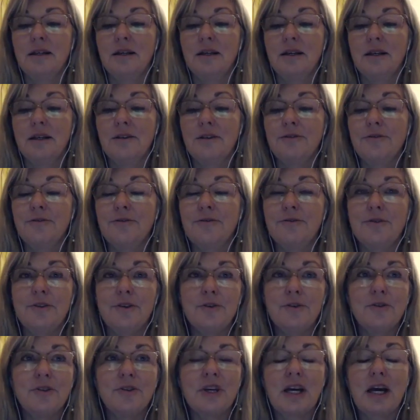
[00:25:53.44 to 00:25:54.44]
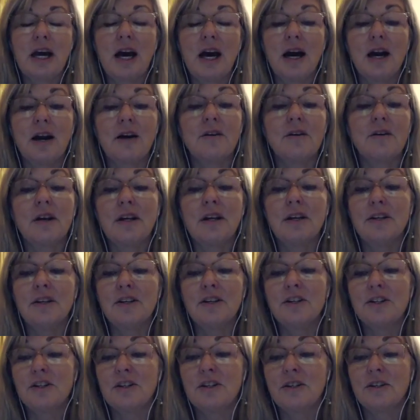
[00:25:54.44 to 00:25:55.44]
you feel the
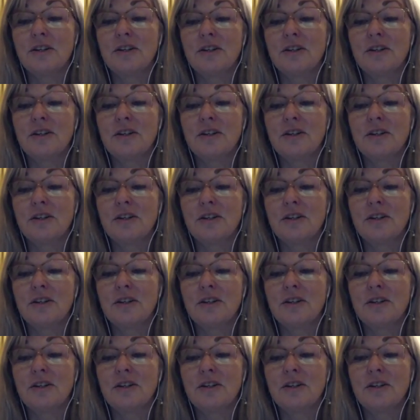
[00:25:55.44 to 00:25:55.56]
courage,